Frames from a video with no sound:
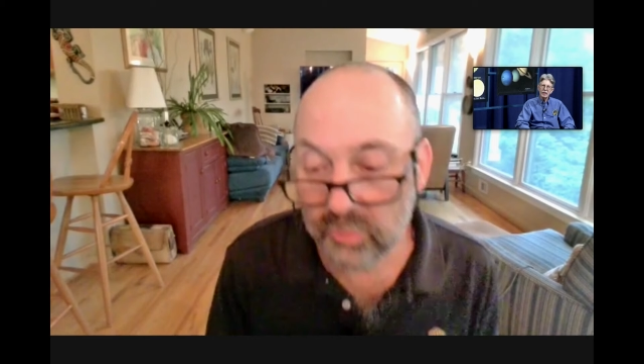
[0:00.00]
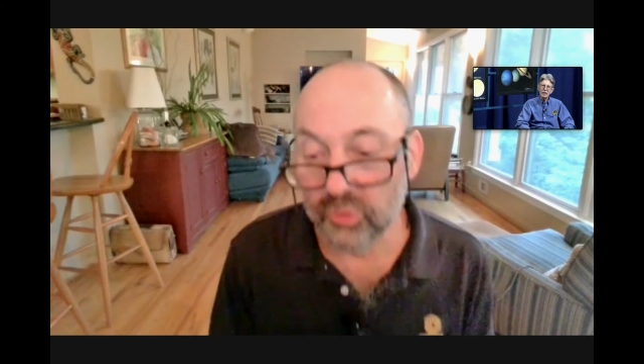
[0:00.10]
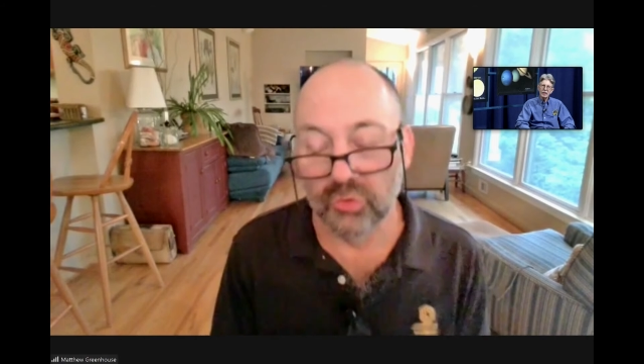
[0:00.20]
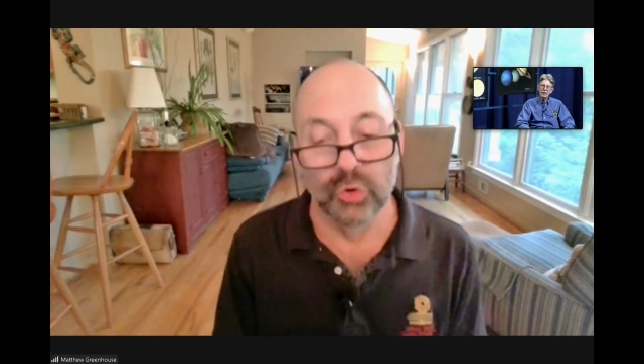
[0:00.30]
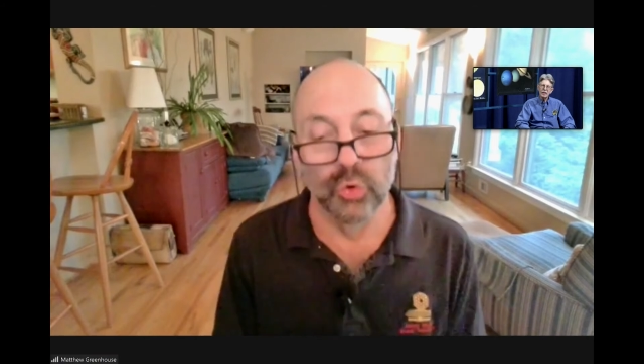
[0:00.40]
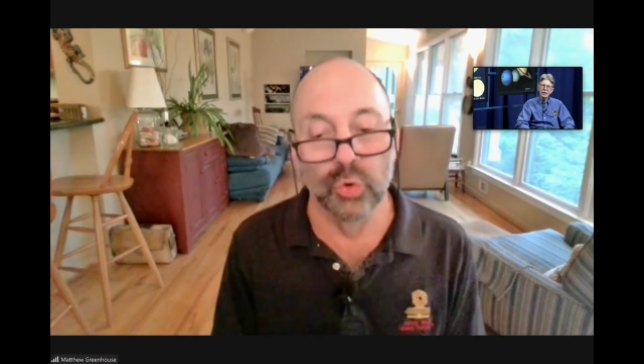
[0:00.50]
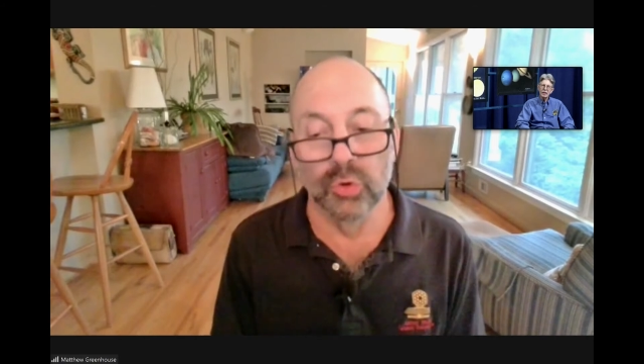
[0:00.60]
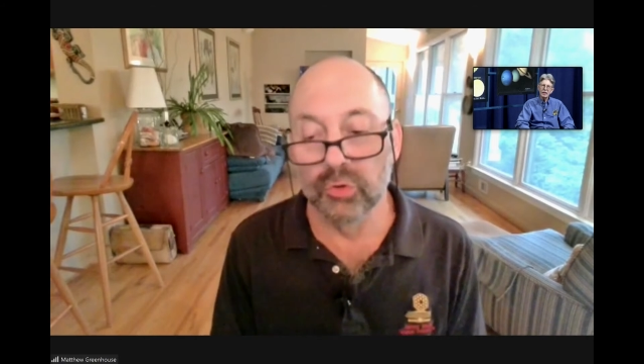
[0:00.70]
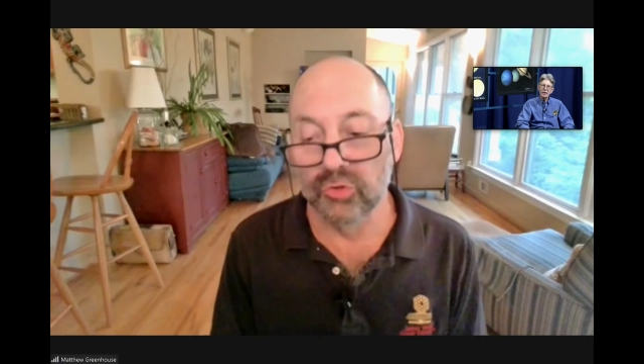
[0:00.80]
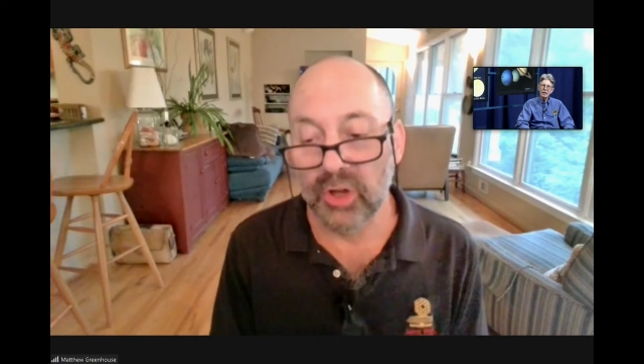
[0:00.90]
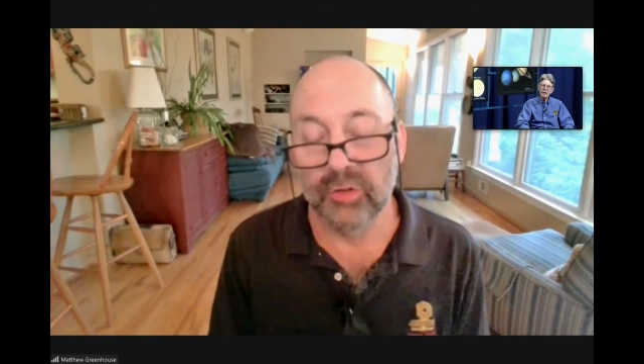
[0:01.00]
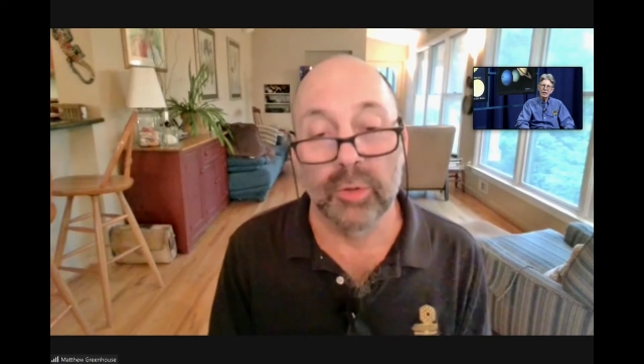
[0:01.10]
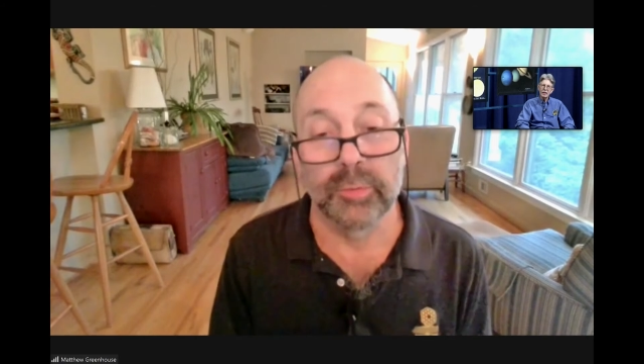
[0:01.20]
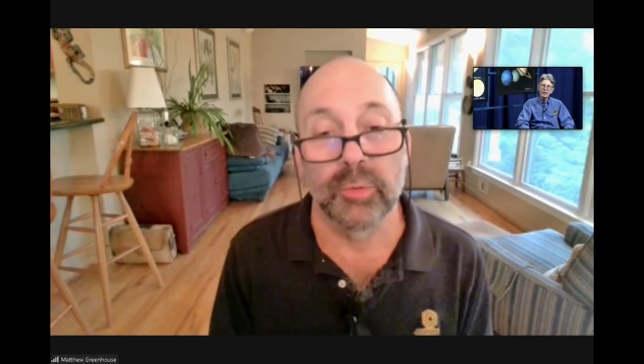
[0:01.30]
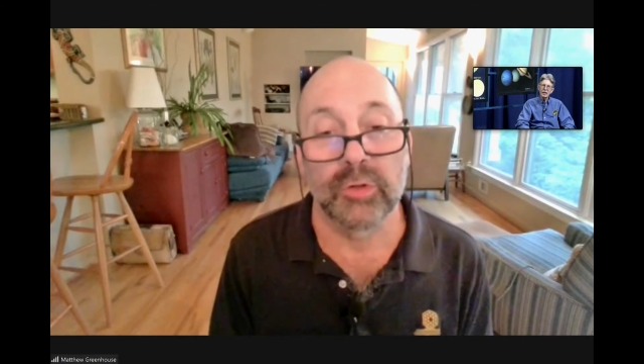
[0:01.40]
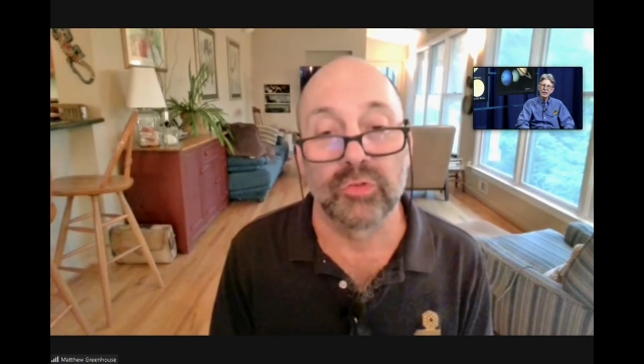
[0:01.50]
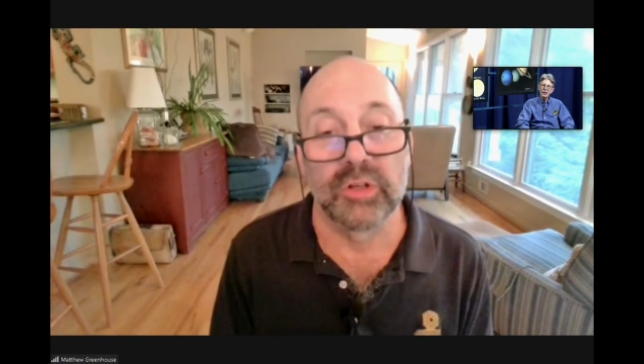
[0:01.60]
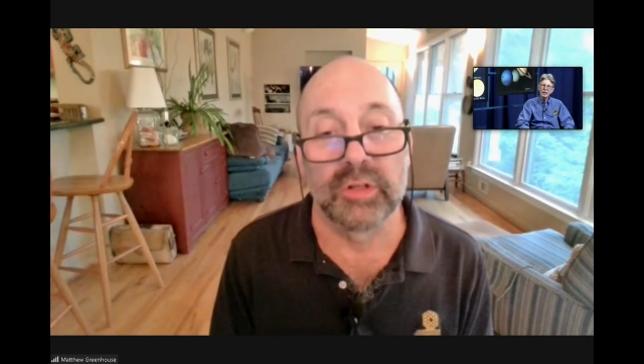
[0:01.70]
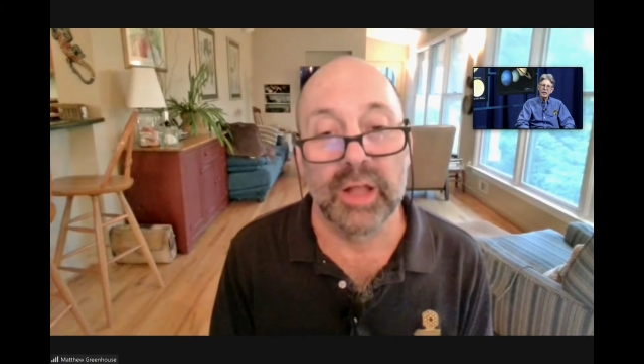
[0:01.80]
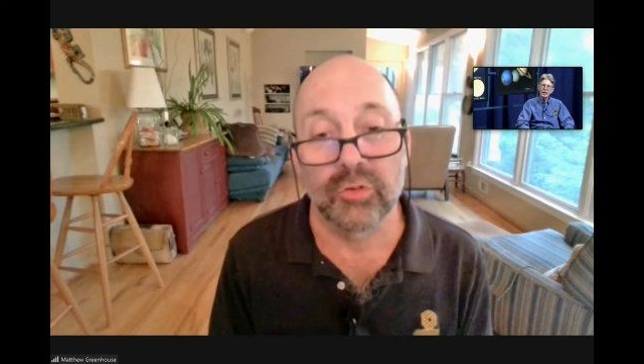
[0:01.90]
Just Google
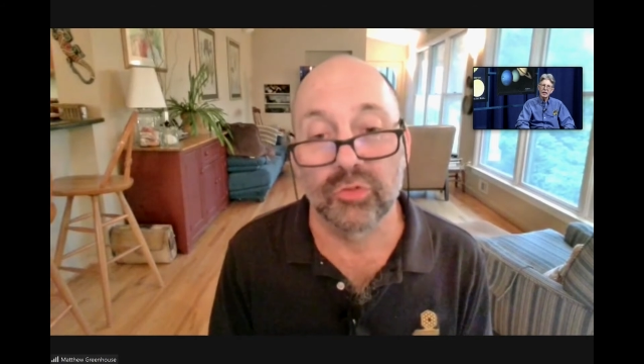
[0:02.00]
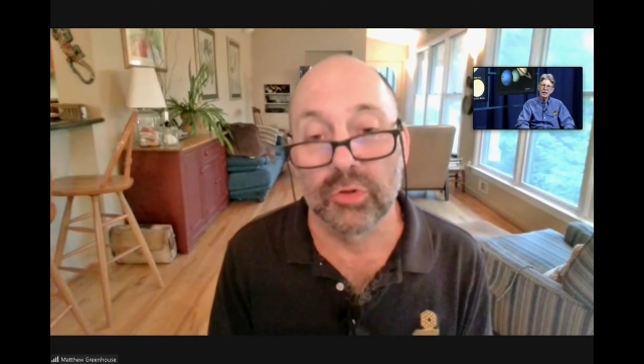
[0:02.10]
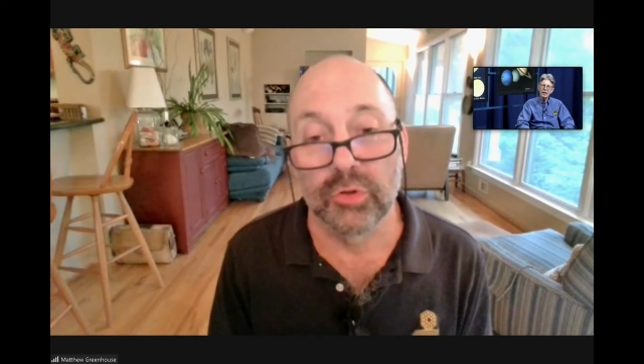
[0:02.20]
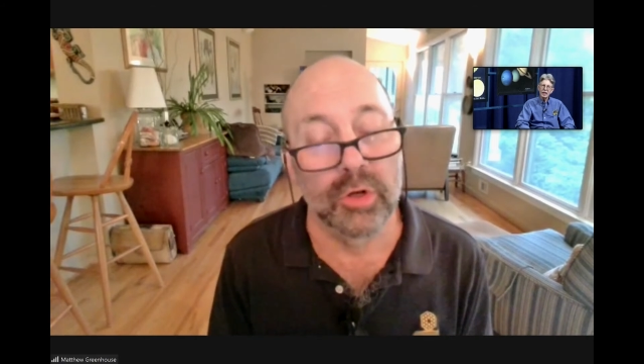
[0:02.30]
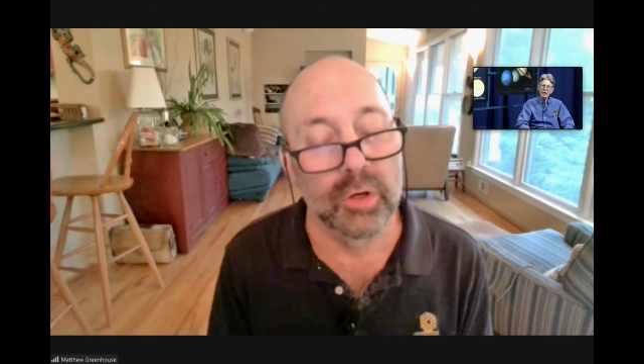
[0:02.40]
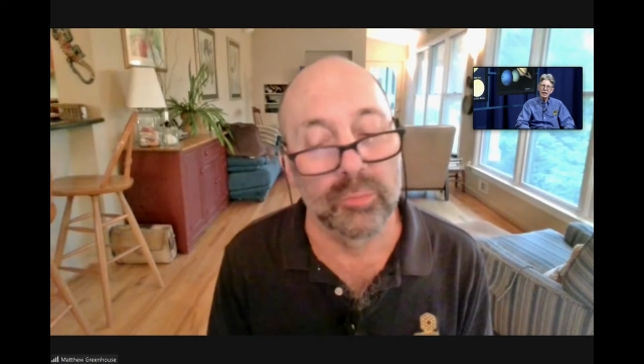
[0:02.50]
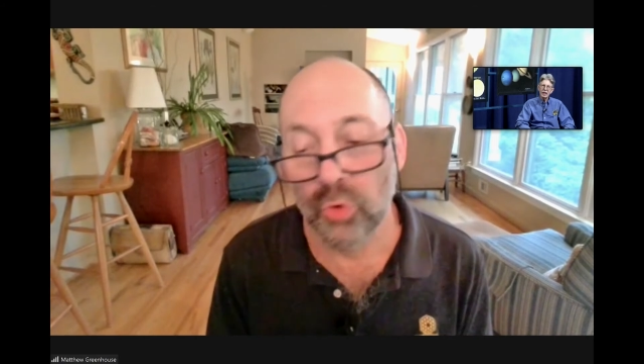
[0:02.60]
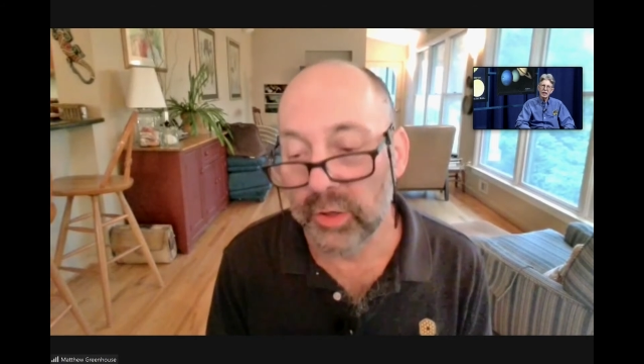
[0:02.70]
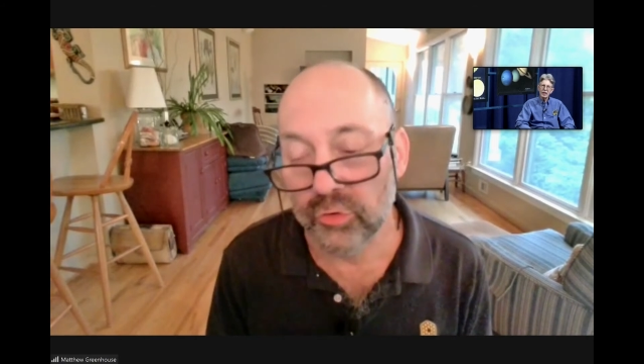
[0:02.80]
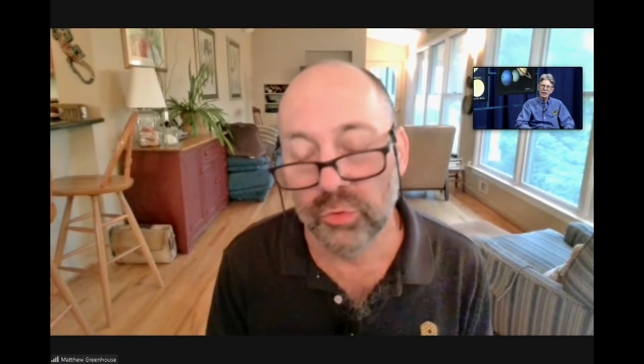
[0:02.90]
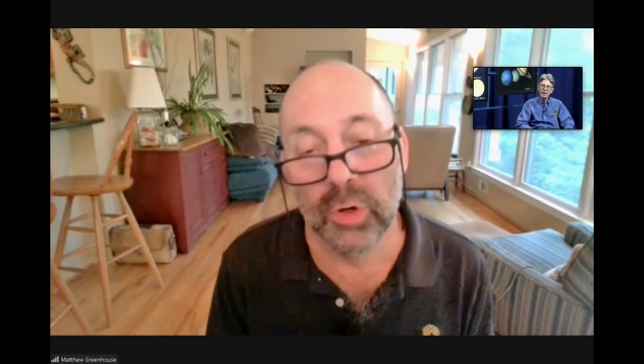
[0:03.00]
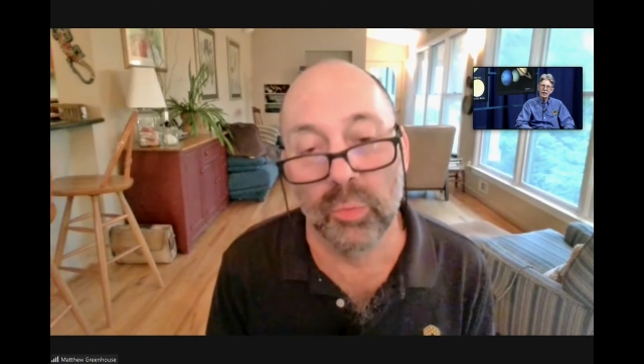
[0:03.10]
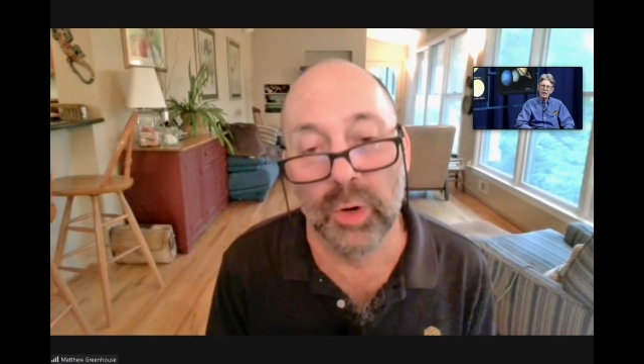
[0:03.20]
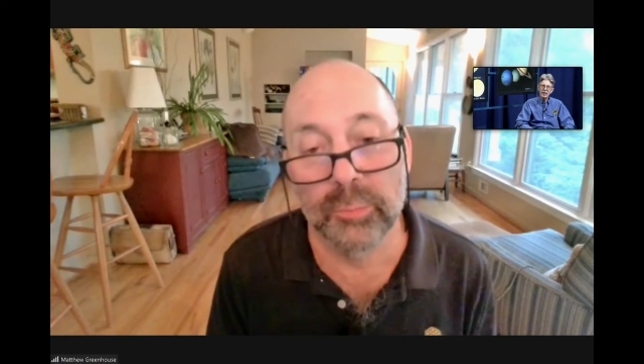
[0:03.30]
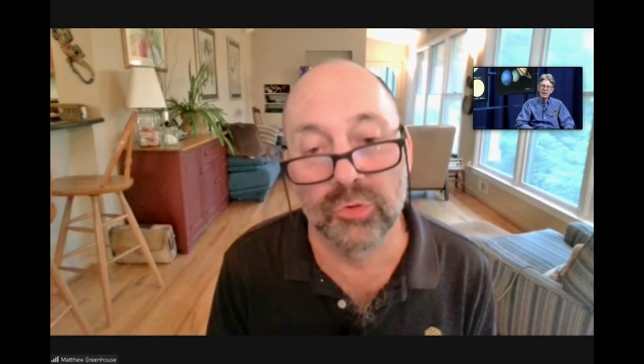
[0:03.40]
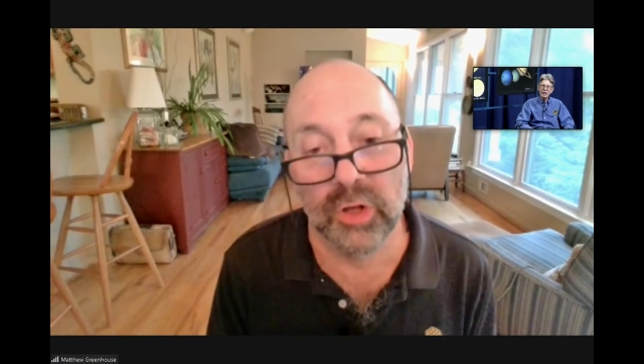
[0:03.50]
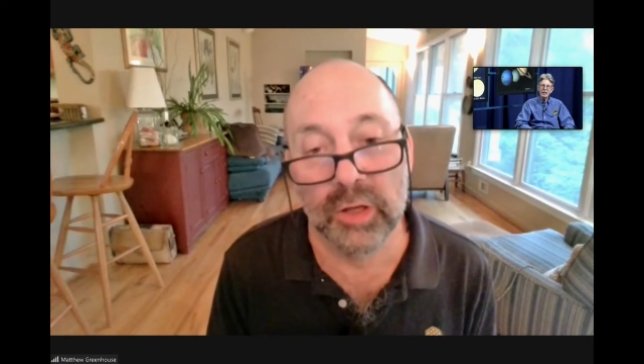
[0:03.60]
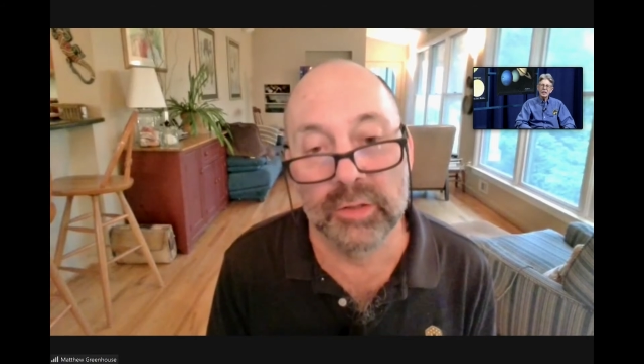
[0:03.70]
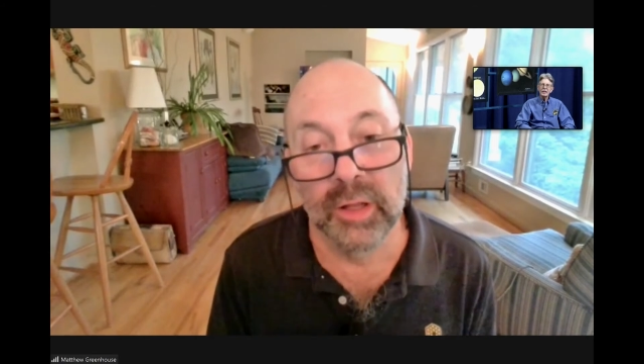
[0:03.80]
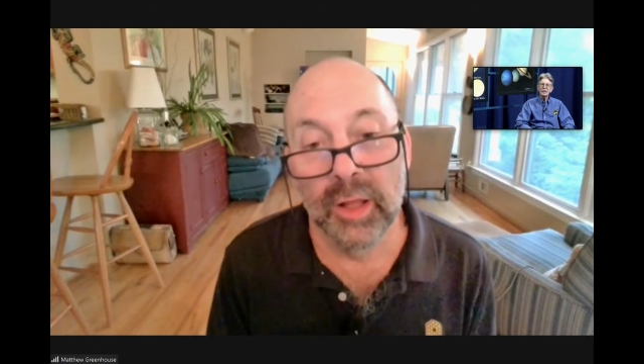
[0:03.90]
JWST NASA. You'll come right to our
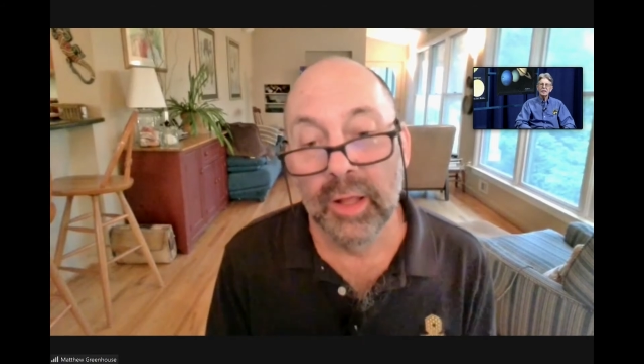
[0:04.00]
website.